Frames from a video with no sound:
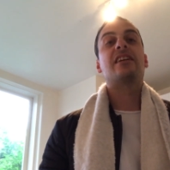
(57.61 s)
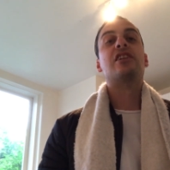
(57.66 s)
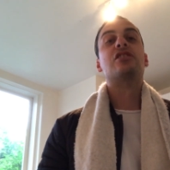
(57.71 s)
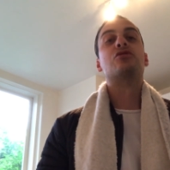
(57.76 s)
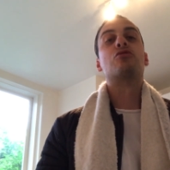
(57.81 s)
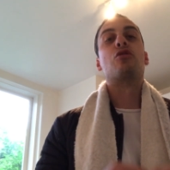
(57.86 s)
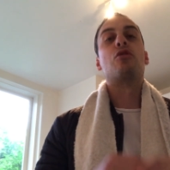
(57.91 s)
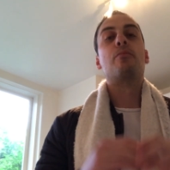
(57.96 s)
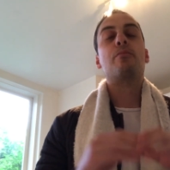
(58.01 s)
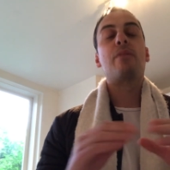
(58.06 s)

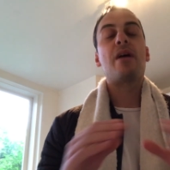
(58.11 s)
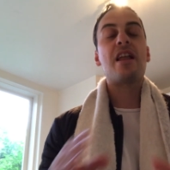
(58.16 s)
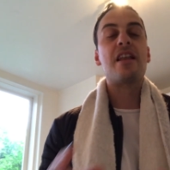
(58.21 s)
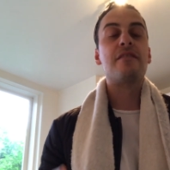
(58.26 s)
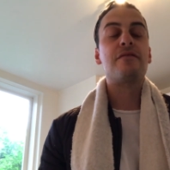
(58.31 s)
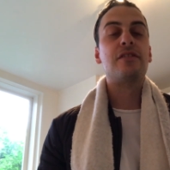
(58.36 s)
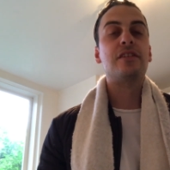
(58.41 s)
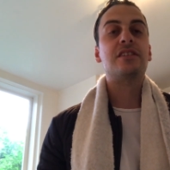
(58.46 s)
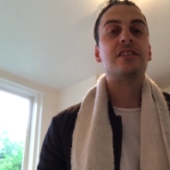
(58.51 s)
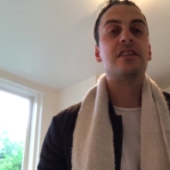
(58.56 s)
Those are all
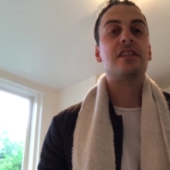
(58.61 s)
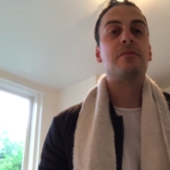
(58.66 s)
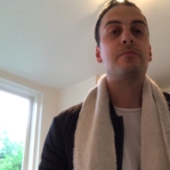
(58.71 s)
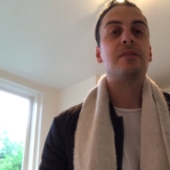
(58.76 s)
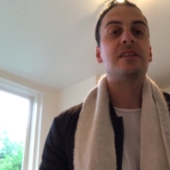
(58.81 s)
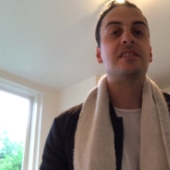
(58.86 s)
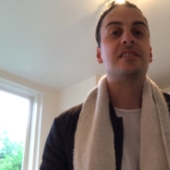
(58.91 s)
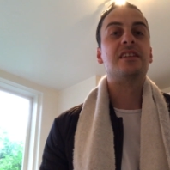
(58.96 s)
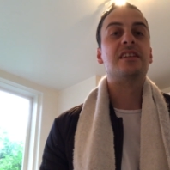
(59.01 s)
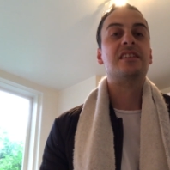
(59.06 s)
benefits of the
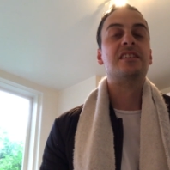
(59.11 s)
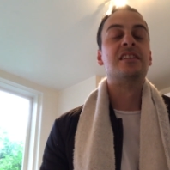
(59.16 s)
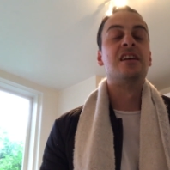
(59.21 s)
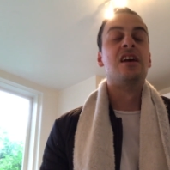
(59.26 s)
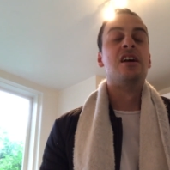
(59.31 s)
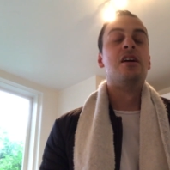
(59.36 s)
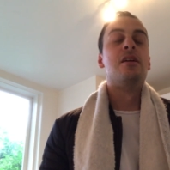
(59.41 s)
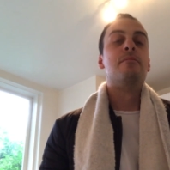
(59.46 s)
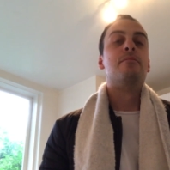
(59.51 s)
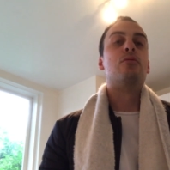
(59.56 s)
business,
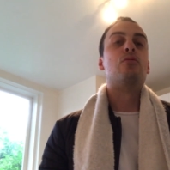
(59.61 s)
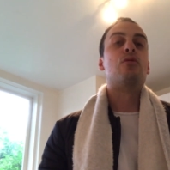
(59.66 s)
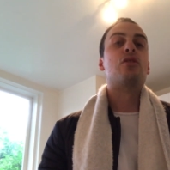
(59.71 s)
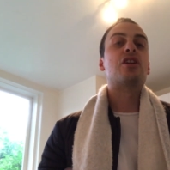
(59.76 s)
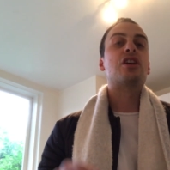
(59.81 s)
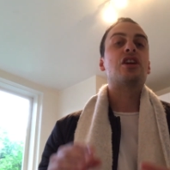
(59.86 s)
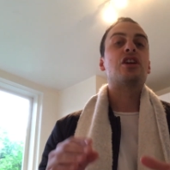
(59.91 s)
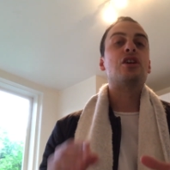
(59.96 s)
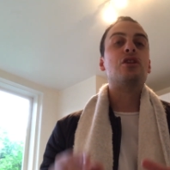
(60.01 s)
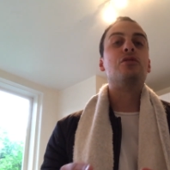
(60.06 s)
but
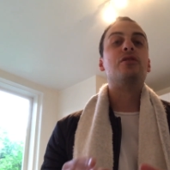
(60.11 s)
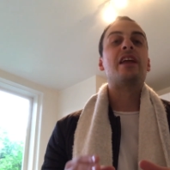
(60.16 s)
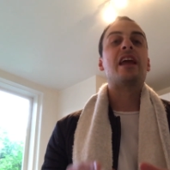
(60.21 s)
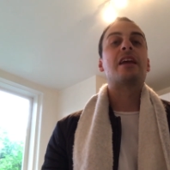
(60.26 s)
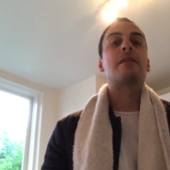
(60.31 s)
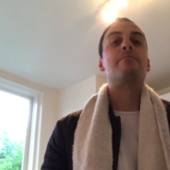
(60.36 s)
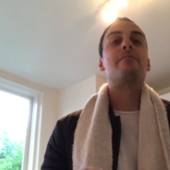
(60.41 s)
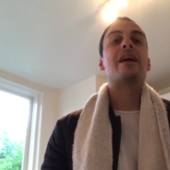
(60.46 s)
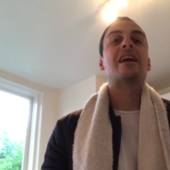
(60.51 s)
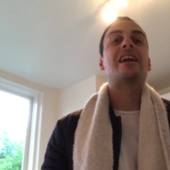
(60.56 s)
what a
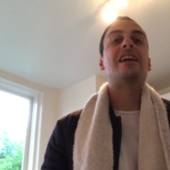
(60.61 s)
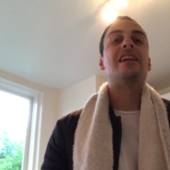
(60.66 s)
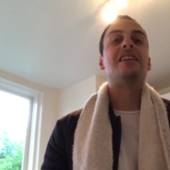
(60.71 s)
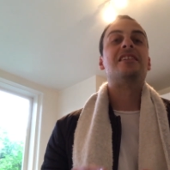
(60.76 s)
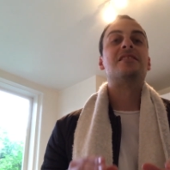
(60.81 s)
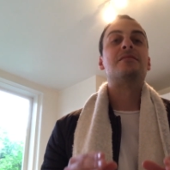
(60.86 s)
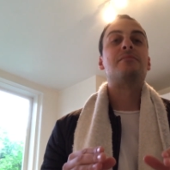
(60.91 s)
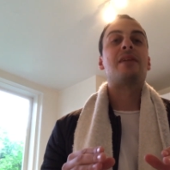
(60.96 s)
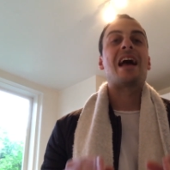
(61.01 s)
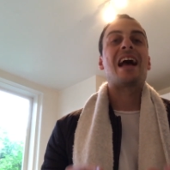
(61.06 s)
unique
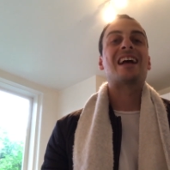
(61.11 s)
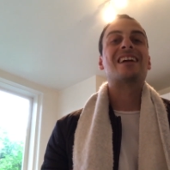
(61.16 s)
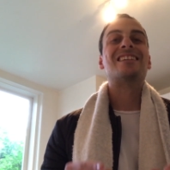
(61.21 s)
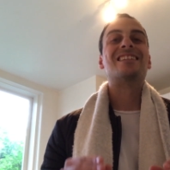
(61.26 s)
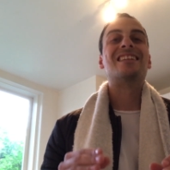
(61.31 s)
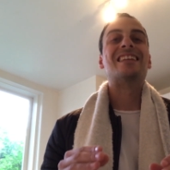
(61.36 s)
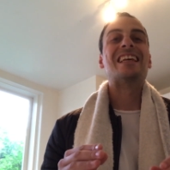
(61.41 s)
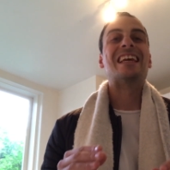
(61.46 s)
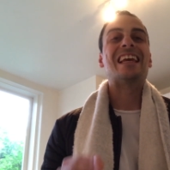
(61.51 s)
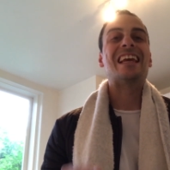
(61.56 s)
mechanism
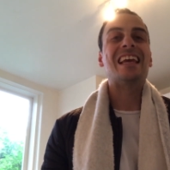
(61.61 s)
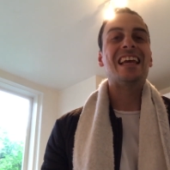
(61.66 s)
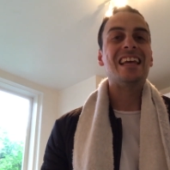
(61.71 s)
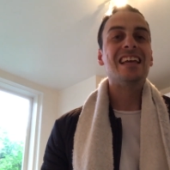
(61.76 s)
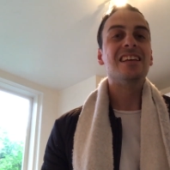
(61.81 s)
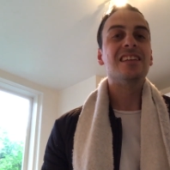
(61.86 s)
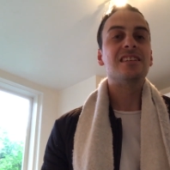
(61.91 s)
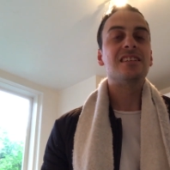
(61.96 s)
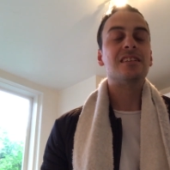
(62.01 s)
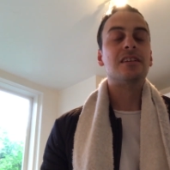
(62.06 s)
actually
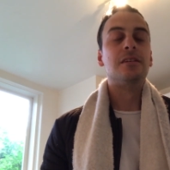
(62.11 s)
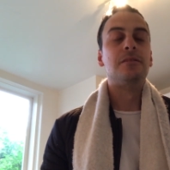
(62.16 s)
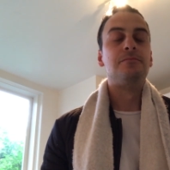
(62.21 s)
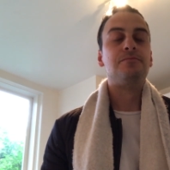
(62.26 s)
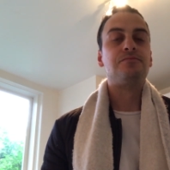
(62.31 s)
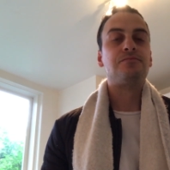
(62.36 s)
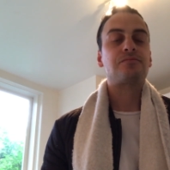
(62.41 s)
is,